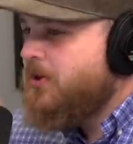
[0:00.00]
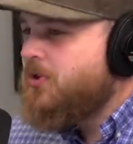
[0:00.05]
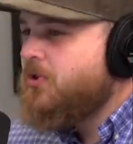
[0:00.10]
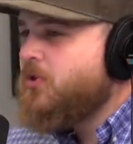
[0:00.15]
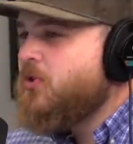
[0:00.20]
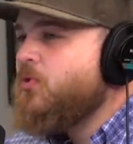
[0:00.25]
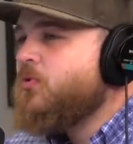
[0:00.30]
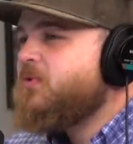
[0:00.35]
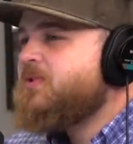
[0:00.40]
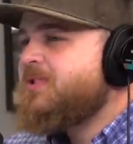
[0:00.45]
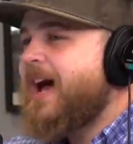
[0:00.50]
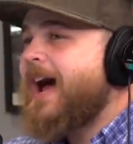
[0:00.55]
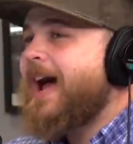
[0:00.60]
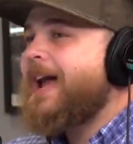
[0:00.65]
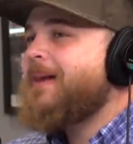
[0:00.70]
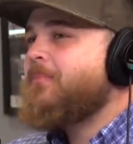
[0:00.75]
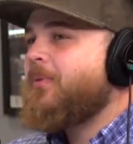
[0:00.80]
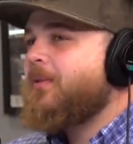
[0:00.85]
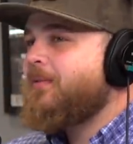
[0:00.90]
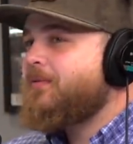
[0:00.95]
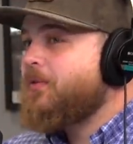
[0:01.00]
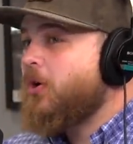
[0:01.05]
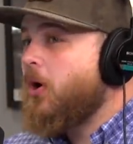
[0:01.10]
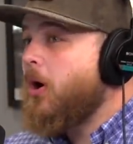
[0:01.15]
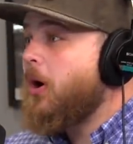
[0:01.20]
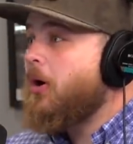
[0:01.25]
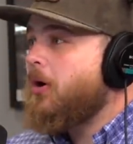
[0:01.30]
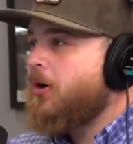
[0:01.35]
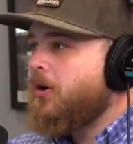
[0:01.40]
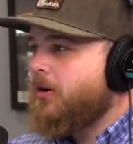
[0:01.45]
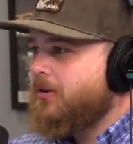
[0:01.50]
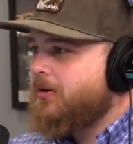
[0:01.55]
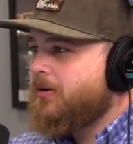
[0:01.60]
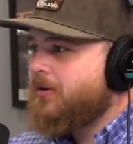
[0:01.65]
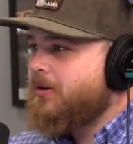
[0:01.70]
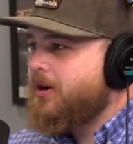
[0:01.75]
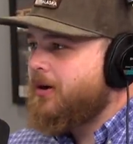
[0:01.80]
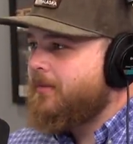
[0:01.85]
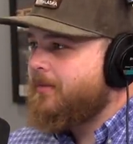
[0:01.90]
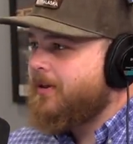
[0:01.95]
a new type of car
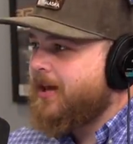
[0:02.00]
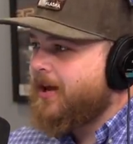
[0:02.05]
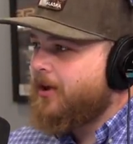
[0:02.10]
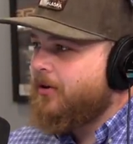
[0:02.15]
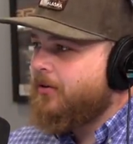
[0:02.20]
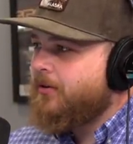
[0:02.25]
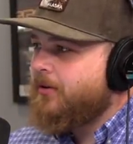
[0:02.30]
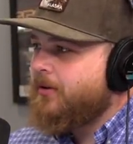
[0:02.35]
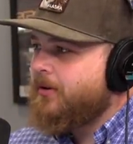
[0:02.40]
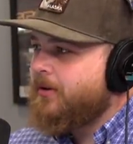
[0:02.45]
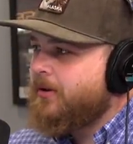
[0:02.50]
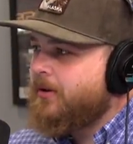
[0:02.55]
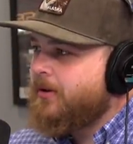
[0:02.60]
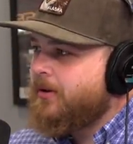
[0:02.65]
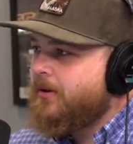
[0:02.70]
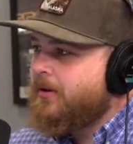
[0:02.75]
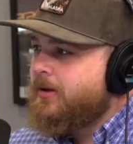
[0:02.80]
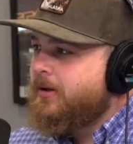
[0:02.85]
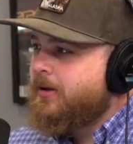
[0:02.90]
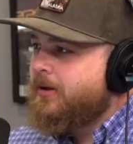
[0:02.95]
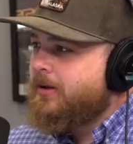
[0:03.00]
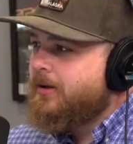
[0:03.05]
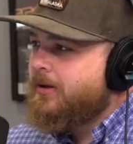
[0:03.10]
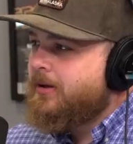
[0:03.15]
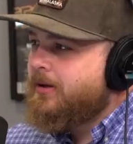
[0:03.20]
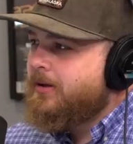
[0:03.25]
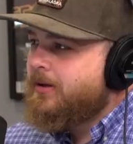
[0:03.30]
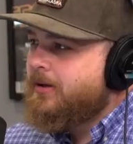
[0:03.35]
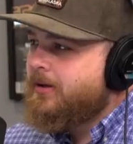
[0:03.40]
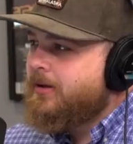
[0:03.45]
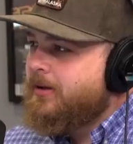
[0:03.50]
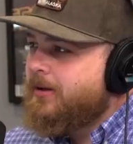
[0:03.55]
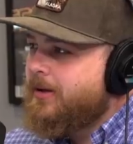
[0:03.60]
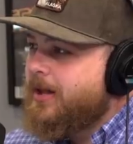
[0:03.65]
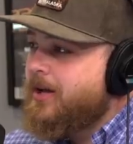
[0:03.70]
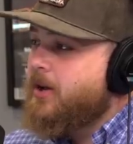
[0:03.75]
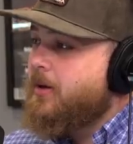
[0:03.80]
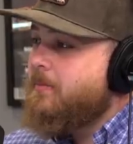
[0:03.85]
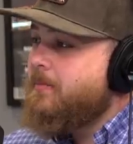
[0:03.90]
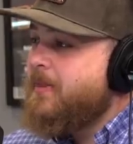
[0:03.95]
coming out.
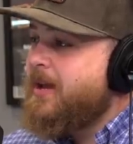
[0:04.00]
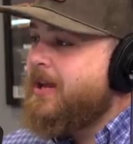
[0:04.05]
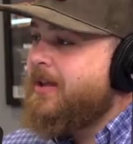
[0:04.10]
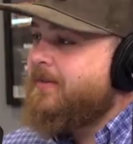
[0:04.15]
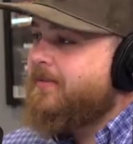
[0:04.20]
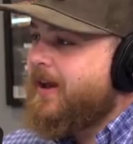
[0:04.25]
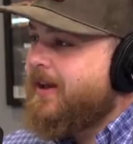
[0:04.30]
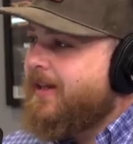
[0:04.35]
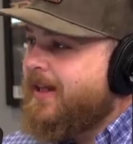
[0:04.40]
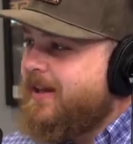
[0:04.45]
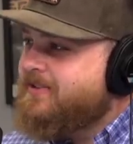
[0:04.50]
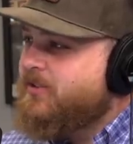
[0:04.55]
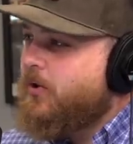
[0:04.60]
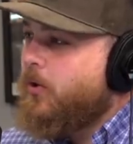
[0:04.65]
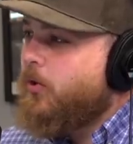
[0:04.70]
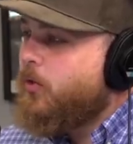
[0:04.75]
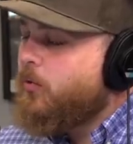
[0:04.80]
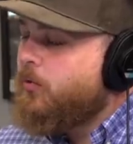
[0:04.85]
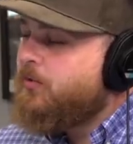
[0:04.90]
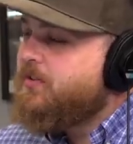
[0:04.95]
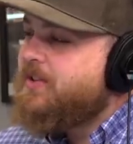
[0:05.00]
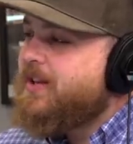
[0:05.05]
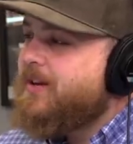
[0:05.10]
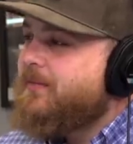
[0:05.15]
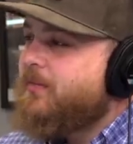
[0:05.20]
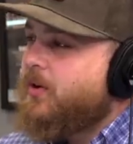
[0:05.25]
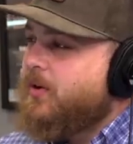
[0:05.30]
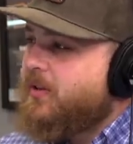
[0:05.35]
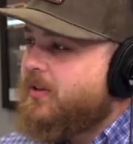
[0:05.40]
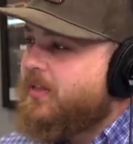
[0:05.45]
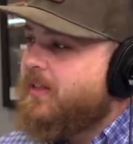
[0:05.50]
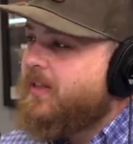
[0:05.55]
Like a minivan, that's a whole different